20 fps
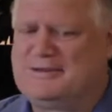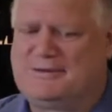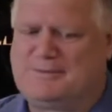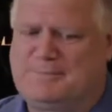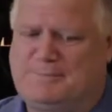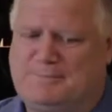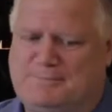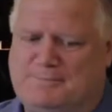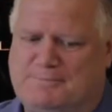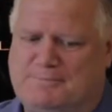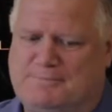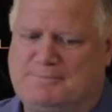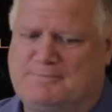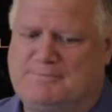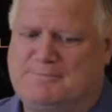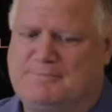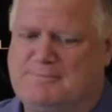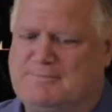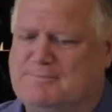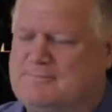
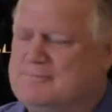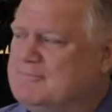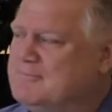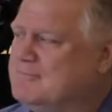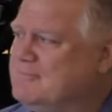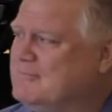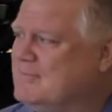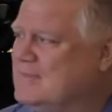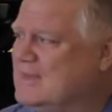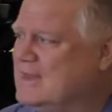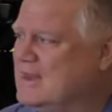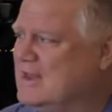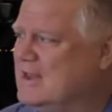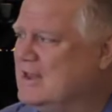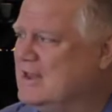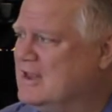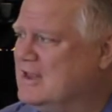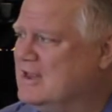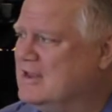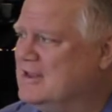
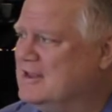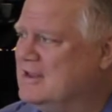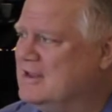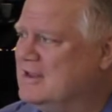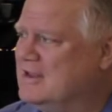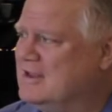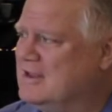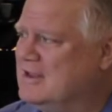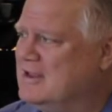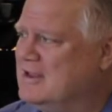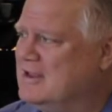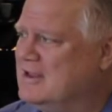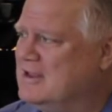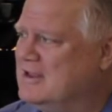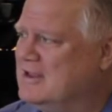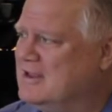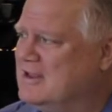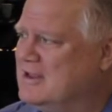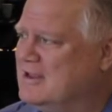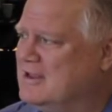
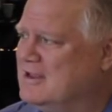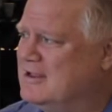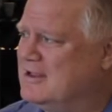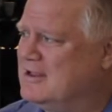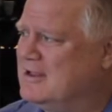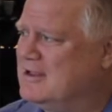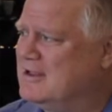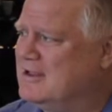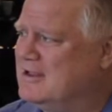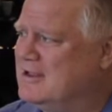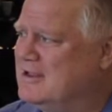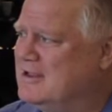(silent)